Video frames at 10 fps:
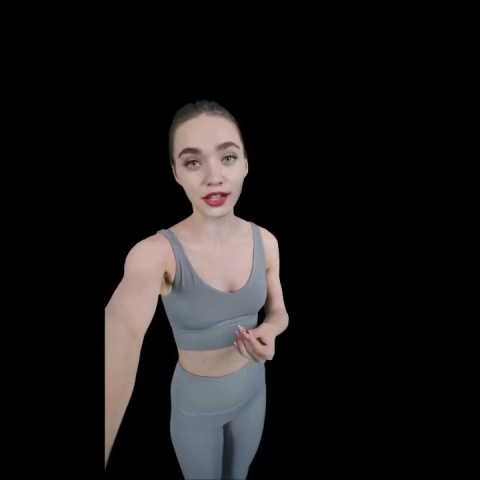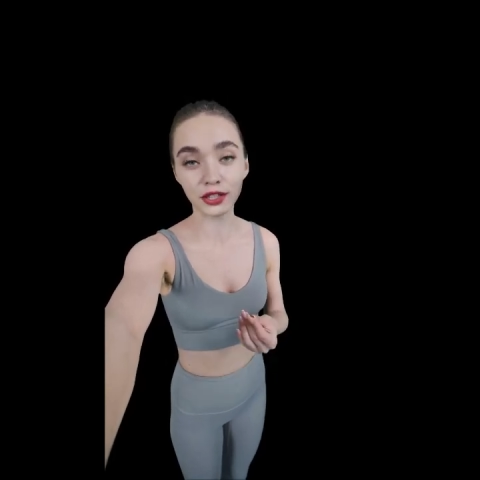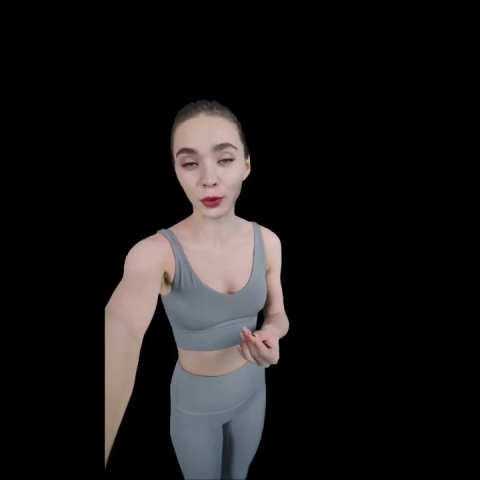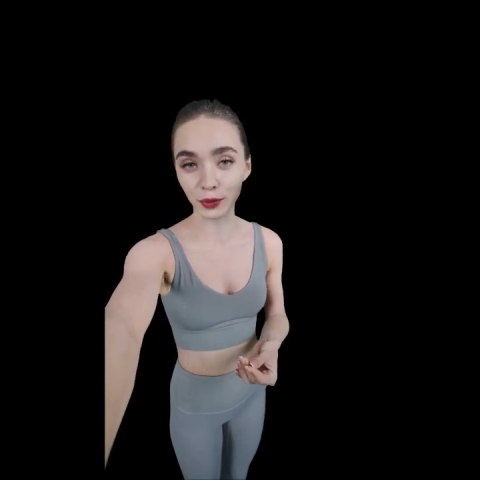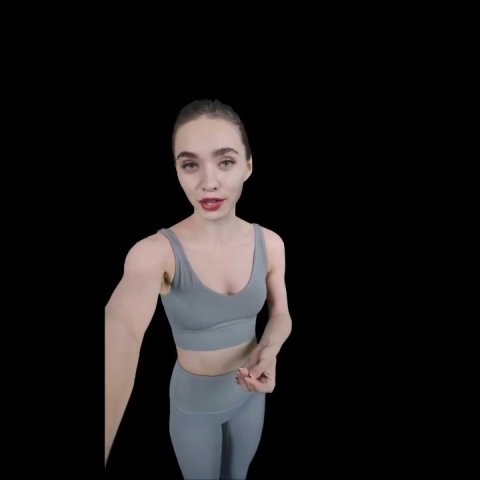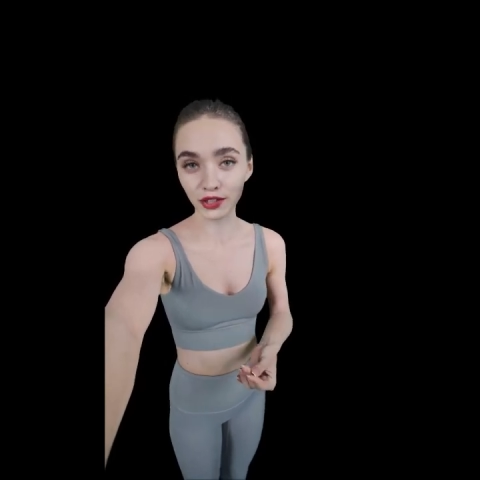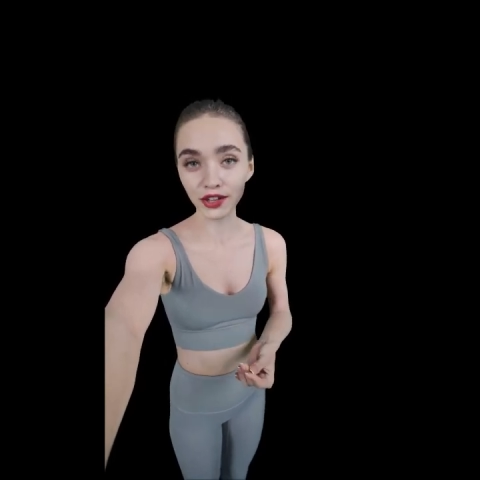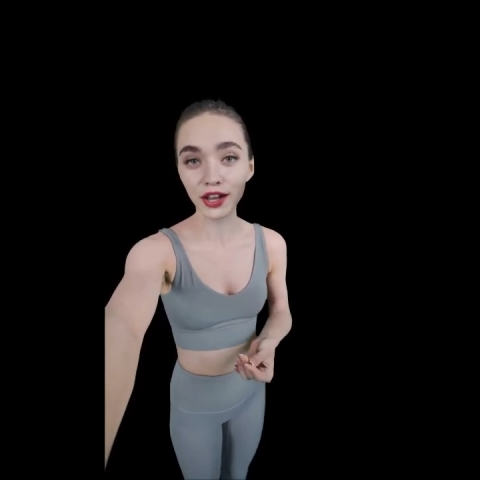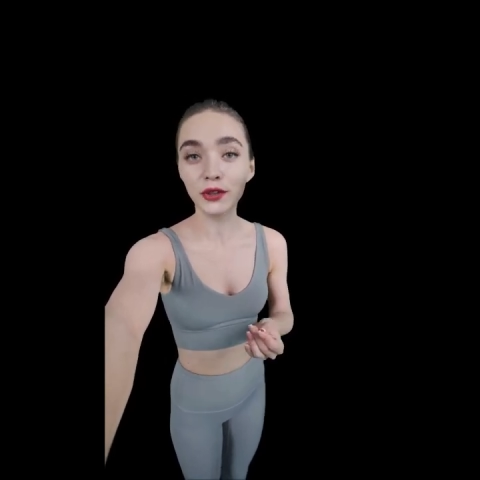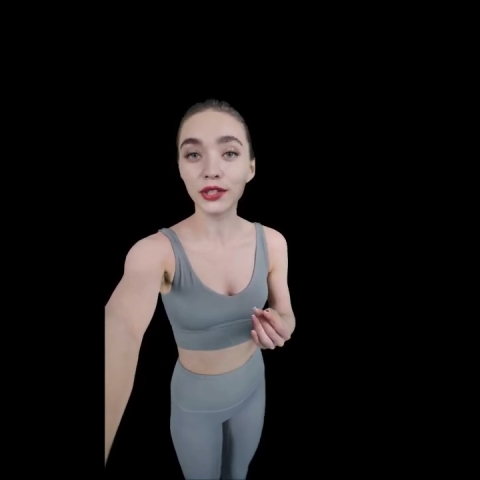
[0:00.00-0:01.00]
no matter
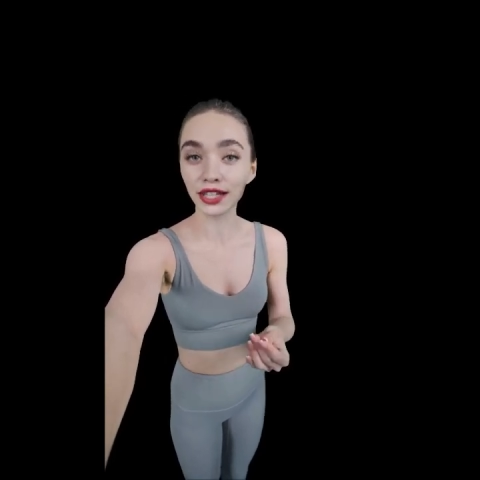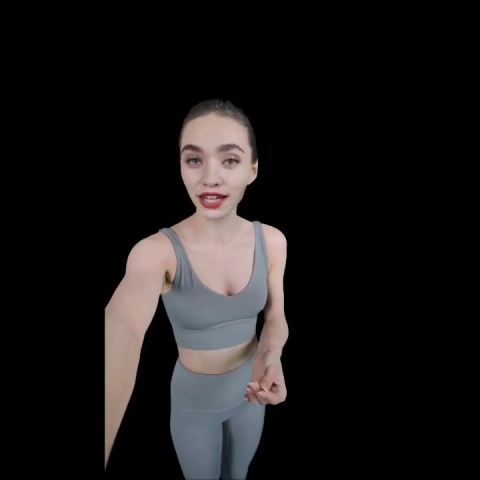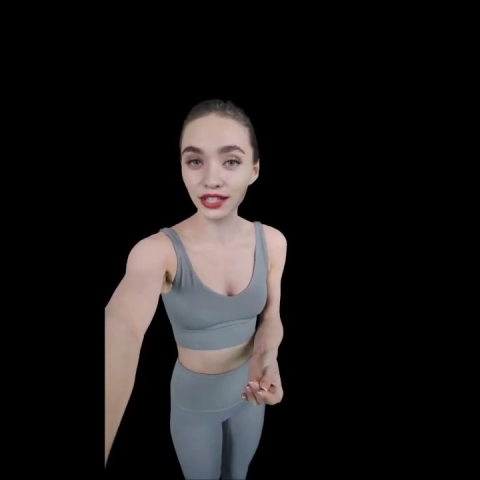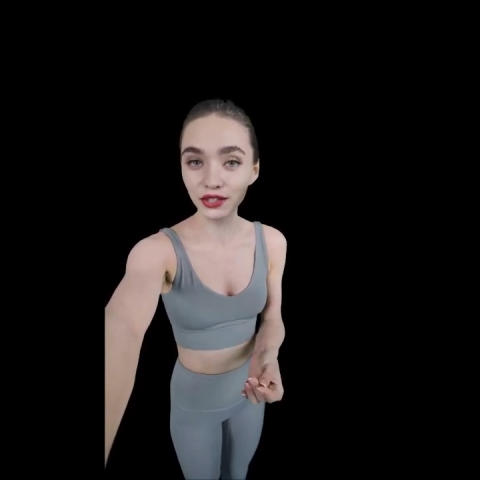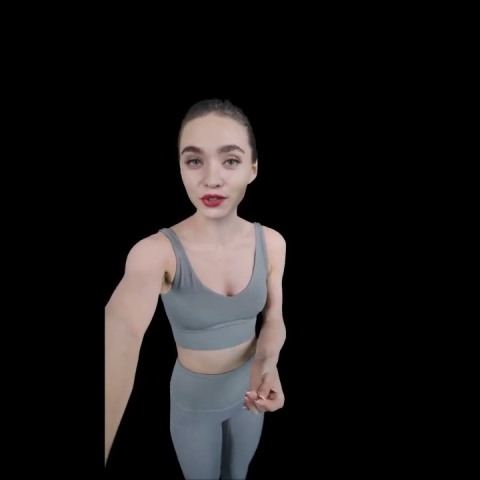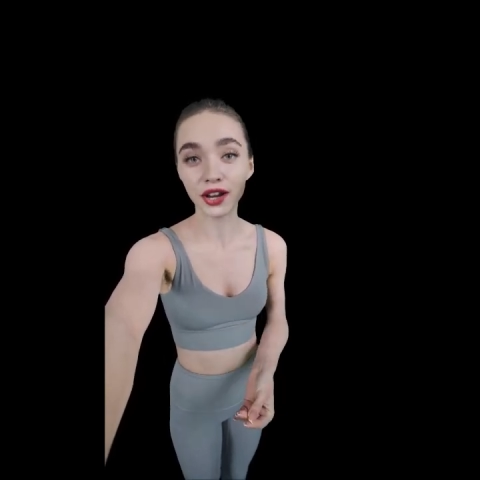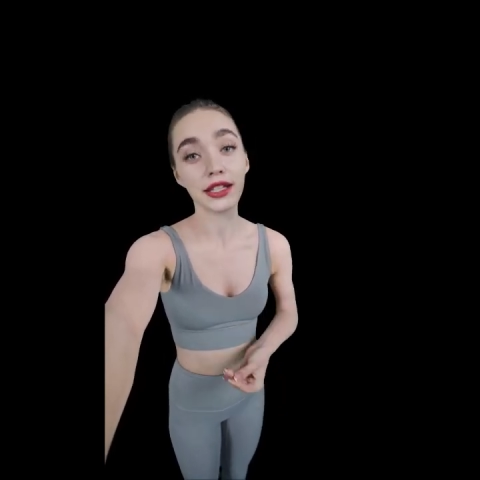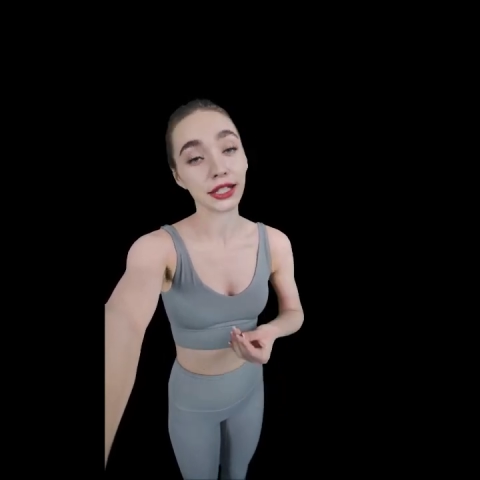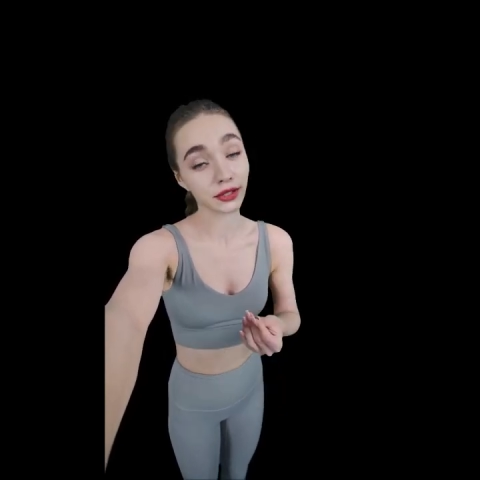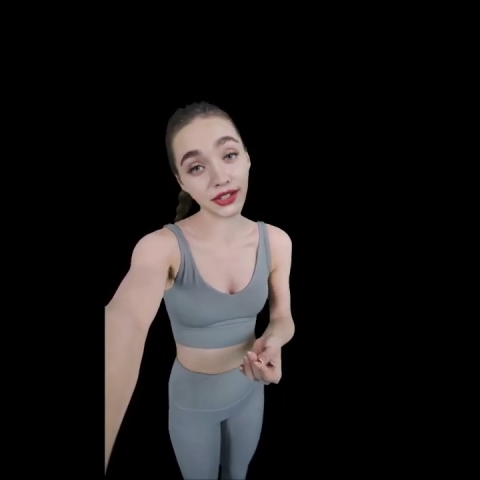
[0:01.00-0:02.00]
how intense your
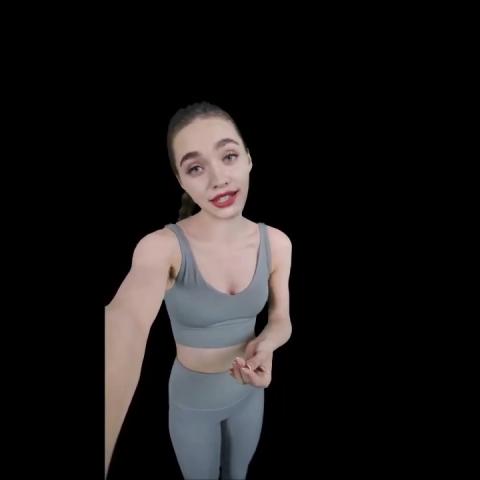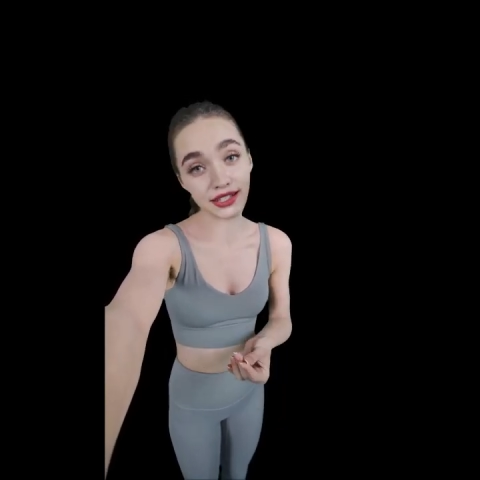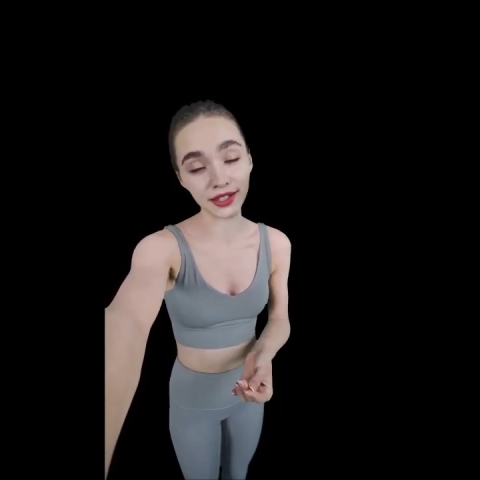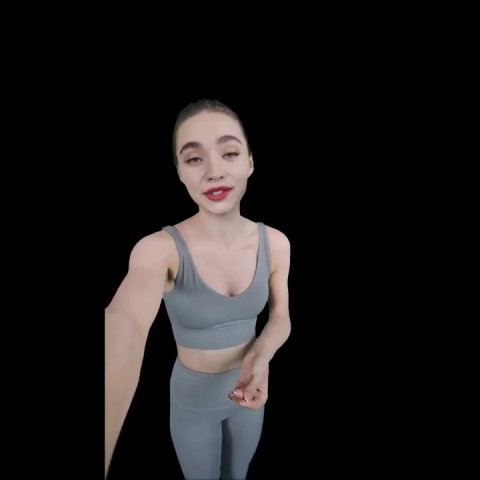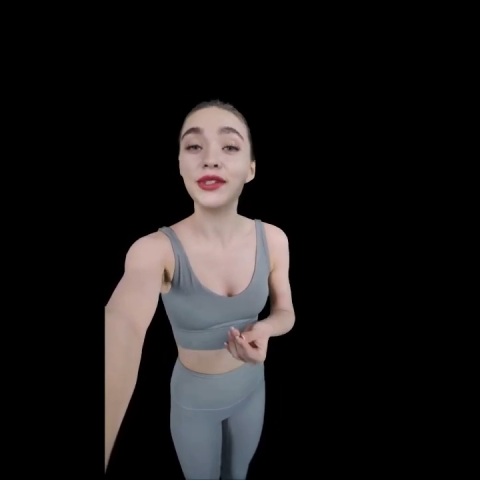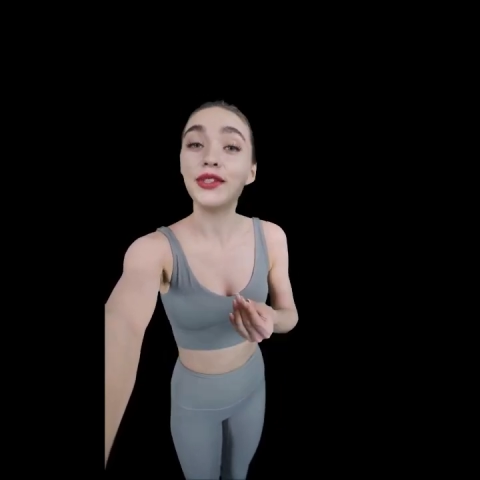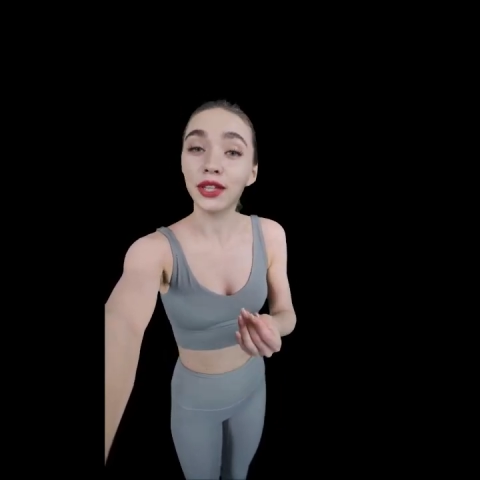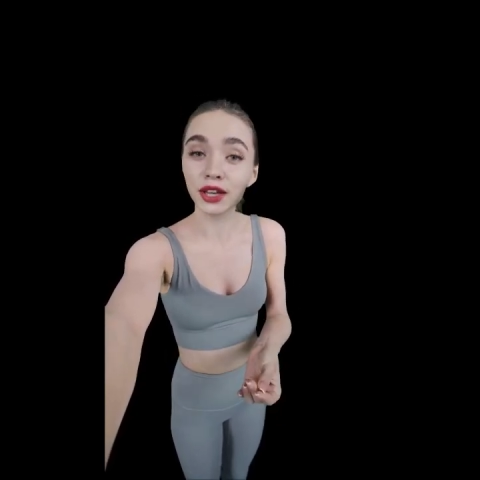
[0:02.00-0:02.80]
activities are.